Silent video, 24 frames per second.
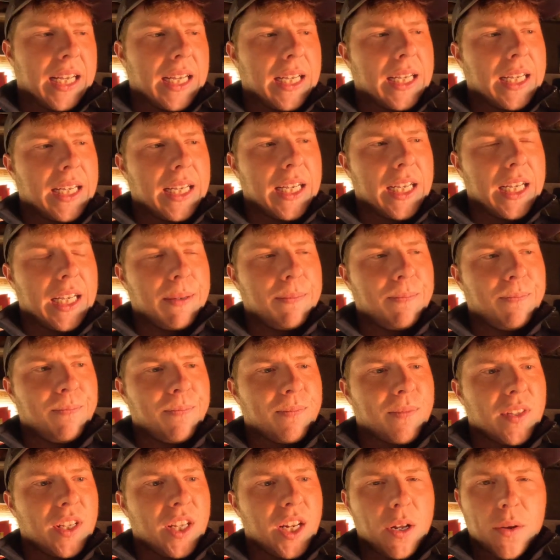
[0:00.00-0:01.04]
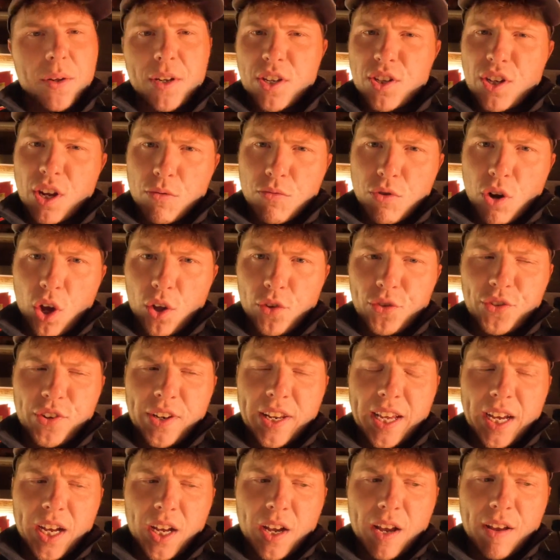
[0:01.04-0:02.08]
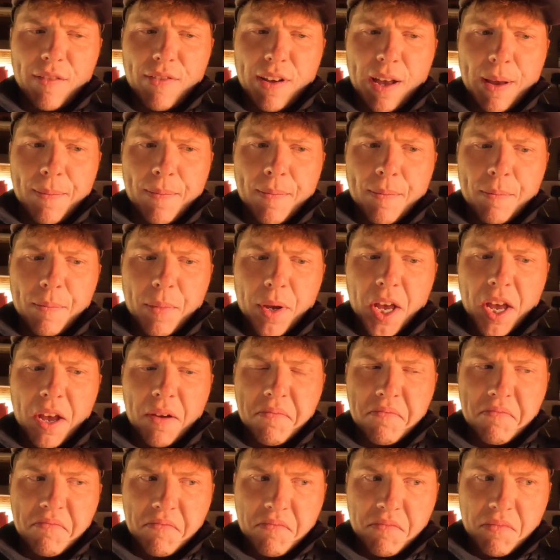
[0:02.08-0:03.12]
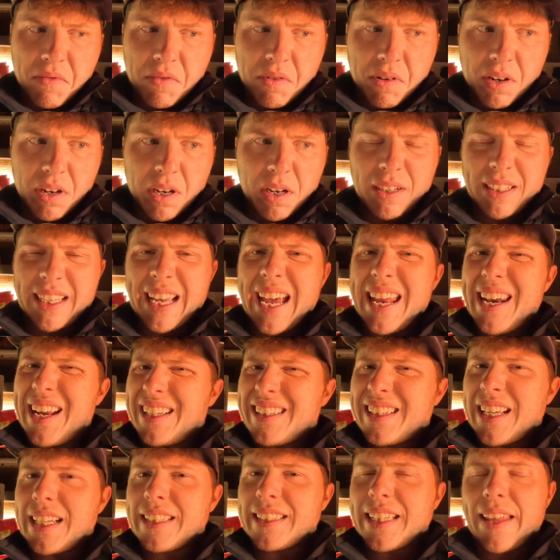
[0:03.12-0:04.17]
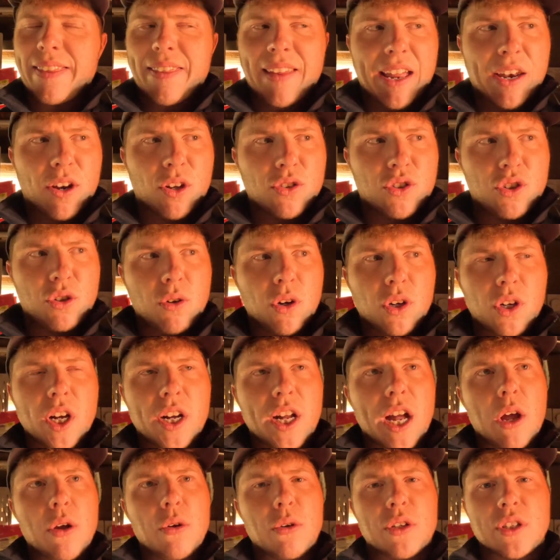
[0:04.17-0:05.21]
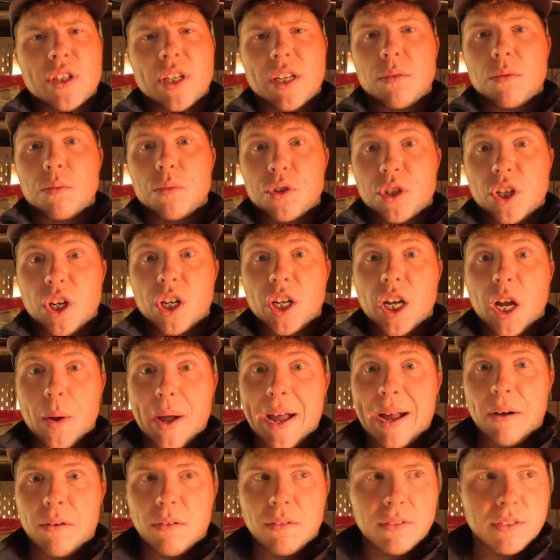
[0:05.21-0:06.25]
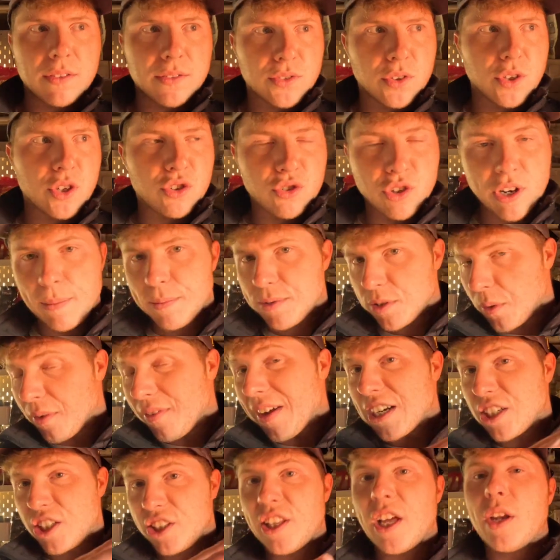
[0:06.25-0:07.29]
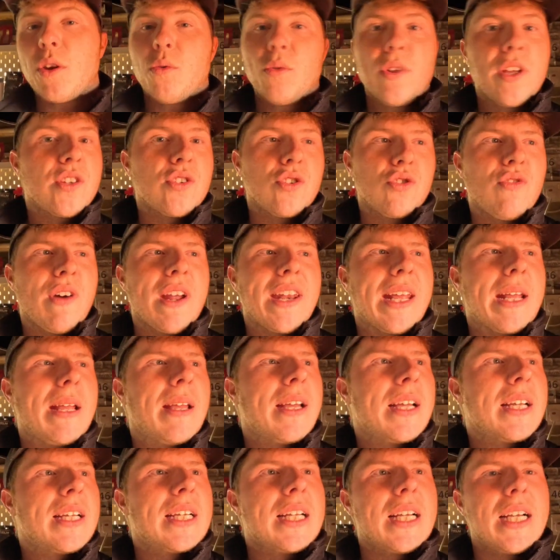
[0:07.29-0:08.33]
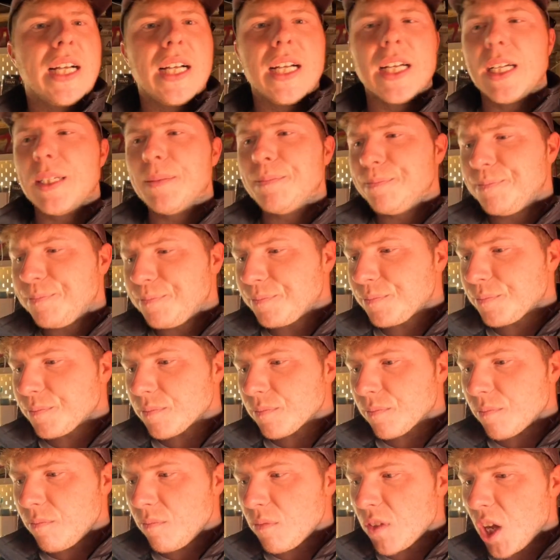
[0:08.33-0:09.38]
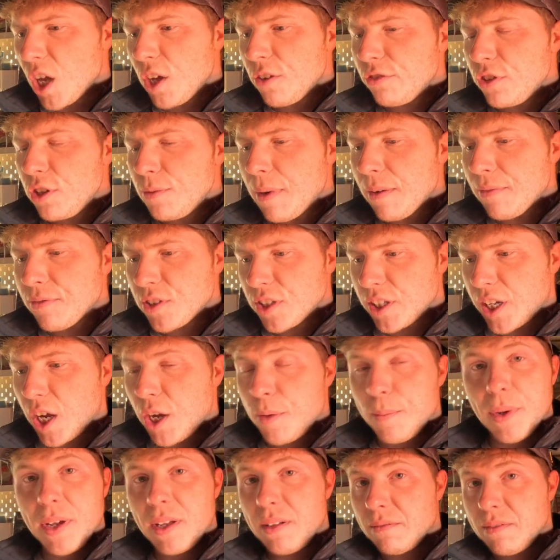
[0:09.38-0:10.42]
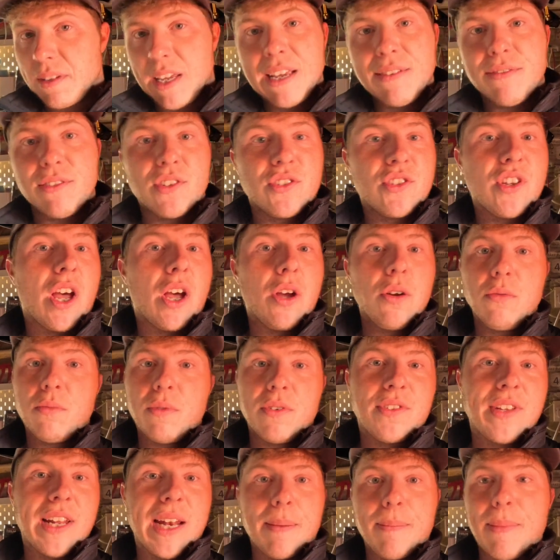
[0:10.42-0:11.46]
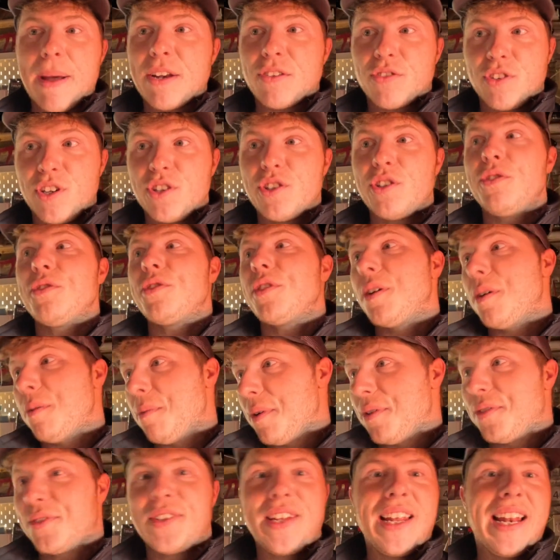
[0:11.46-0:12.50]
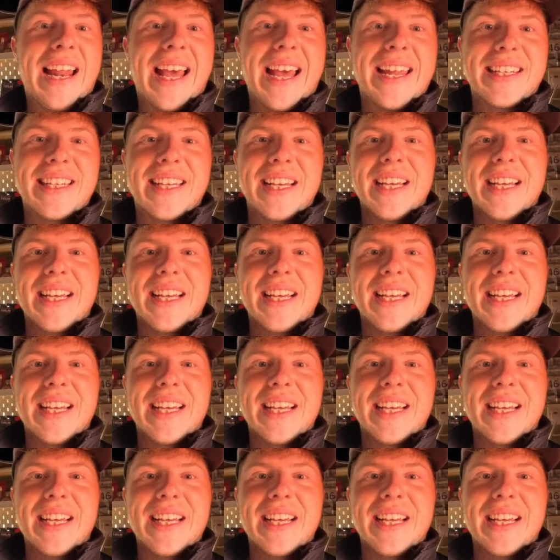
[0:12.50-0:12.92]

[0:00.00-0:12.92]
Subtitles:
You know, there's no knots in it either. But again, I'd done that not too long ago because I was going to go out for a trip, so I've actually done all this already a few months ago. But even so, we still had battery issues, and we still had